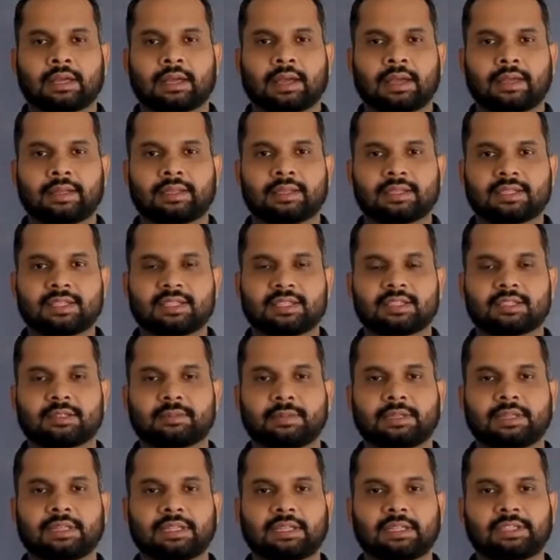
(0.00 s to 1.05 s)
Hi, this is
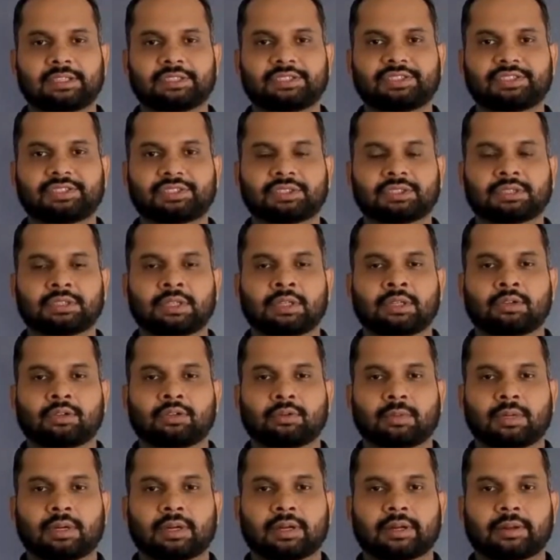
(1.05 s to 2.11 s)
Mithilesh
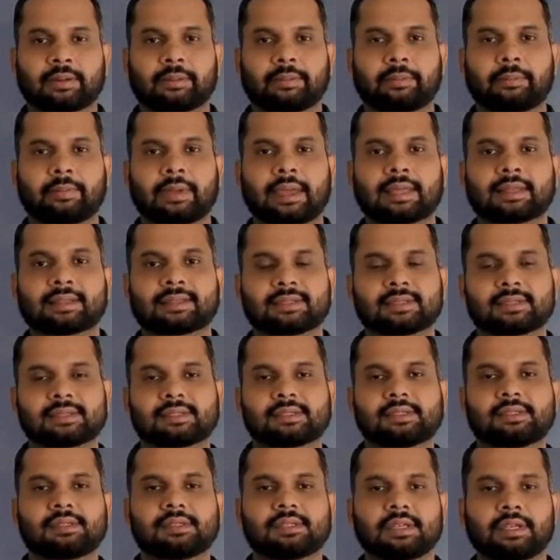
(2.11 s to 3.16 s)
Kumar, Maths
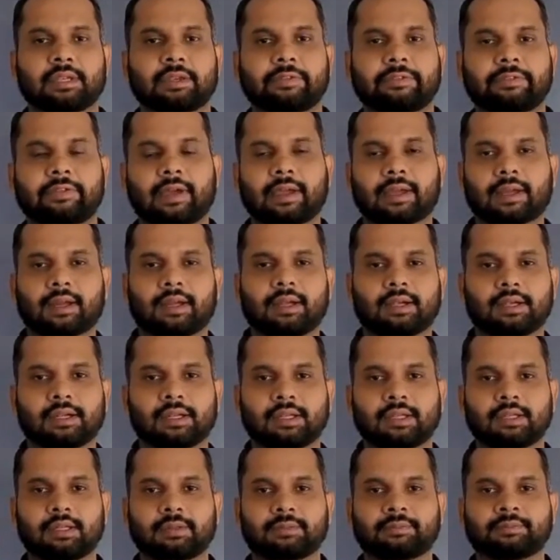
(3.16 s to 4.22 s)
JE
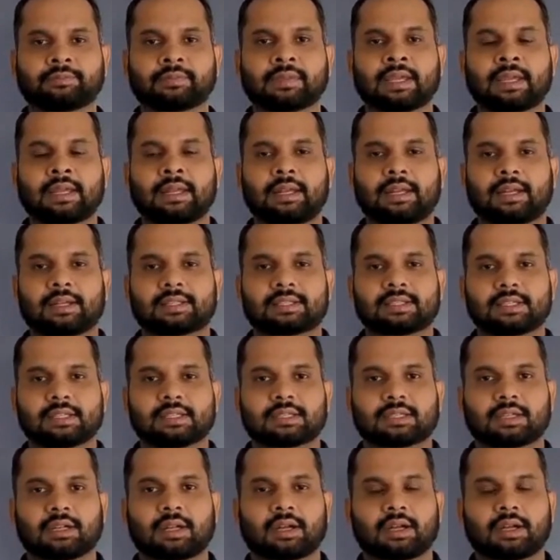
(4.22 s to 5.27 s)
faculty. Let's
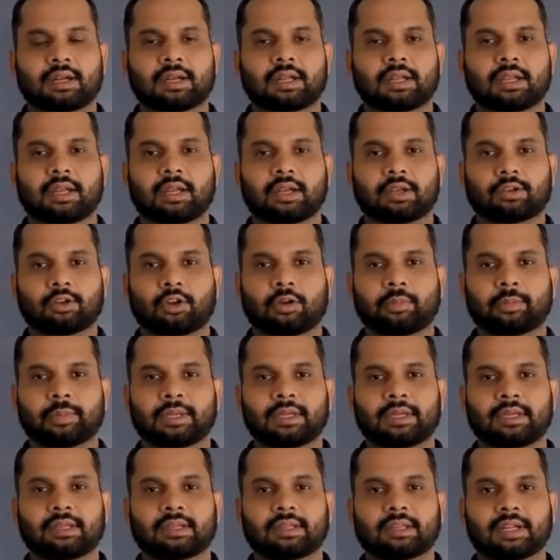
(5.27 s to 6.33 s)
start a
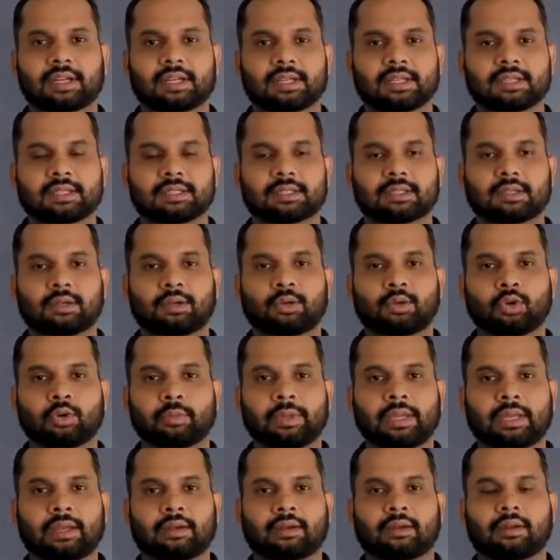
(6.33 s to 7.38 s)
topic that is
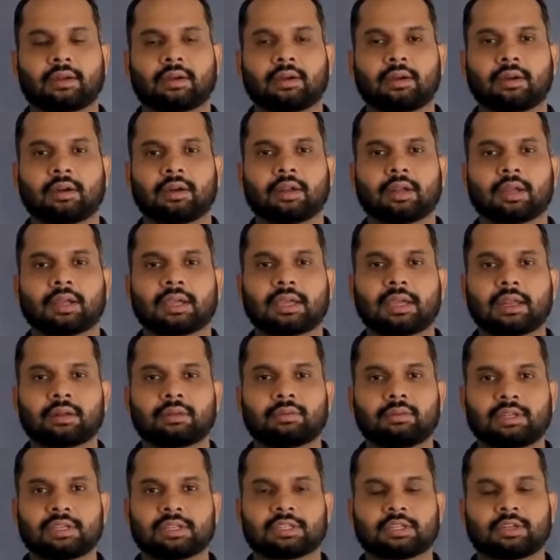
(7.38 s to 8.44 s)
domain or
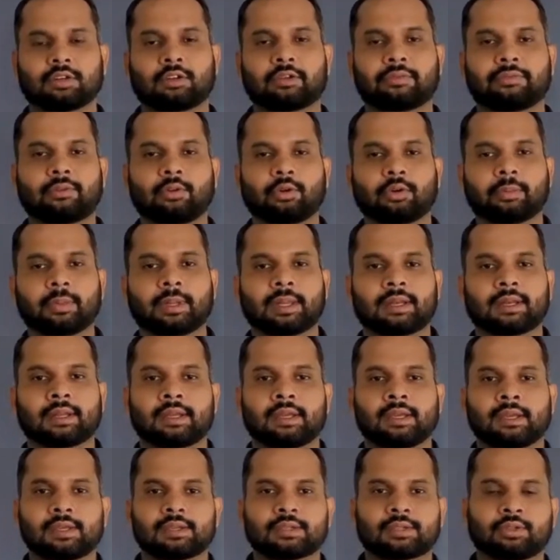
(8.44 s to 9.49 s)
calculation of domain.
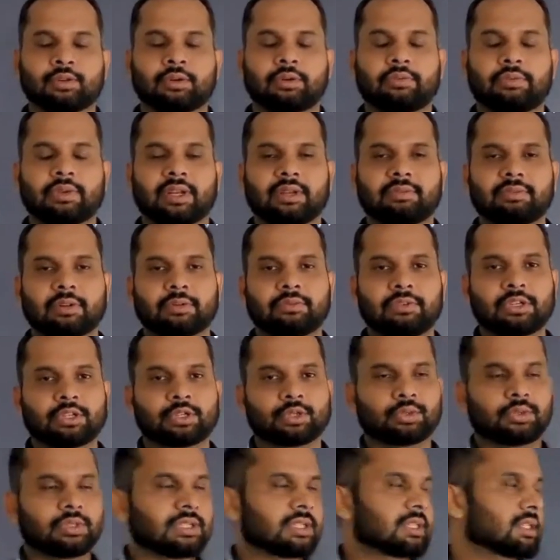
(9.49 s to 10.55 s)
So, whenever we
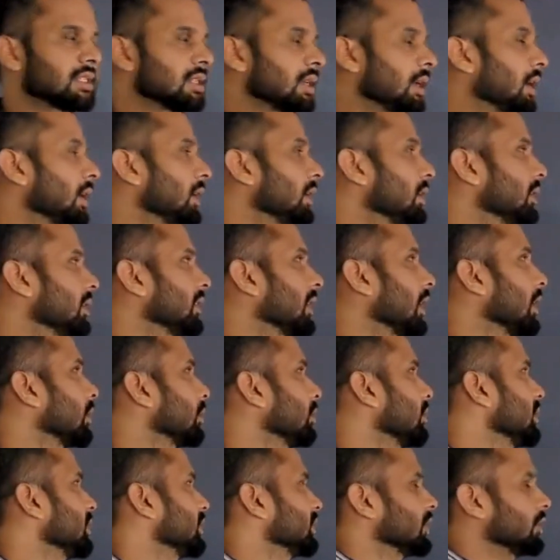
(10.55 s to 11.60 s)
should start
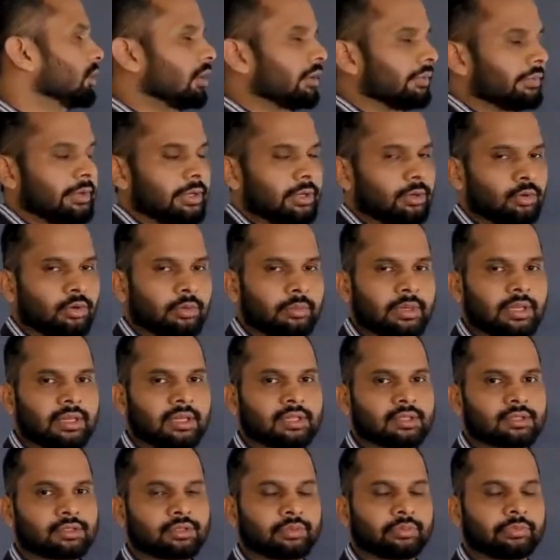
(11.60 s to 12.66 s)
calculation of a
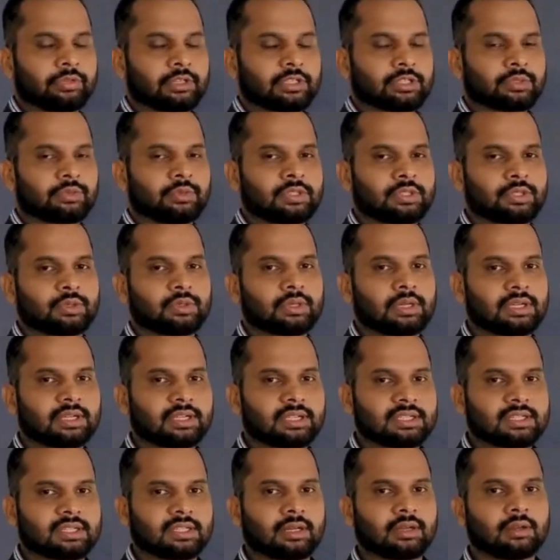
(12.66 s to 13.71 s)
domain, so first we should
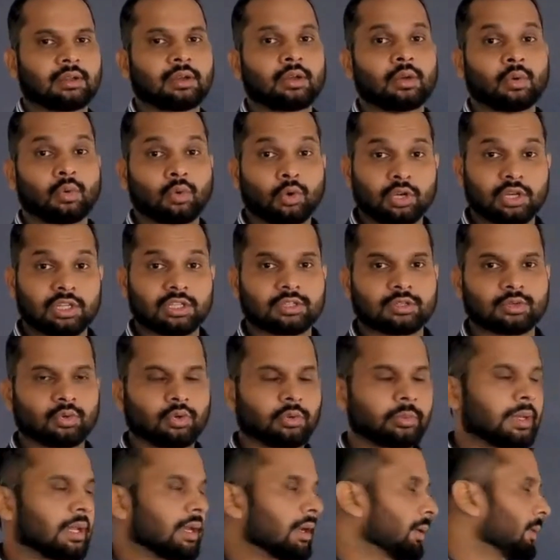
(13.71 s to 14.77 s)
understand what is
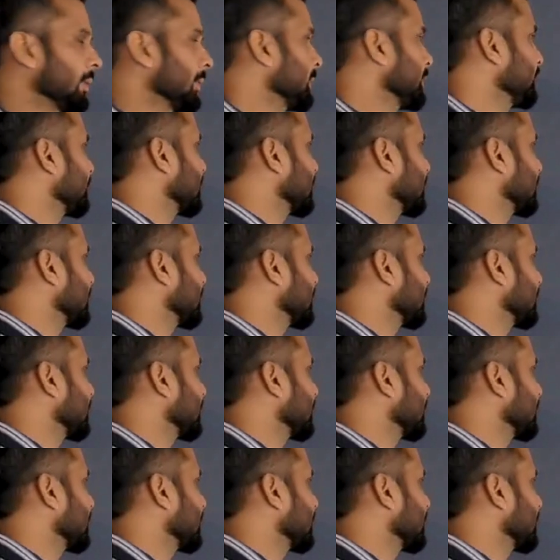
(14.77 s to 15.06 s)
domain.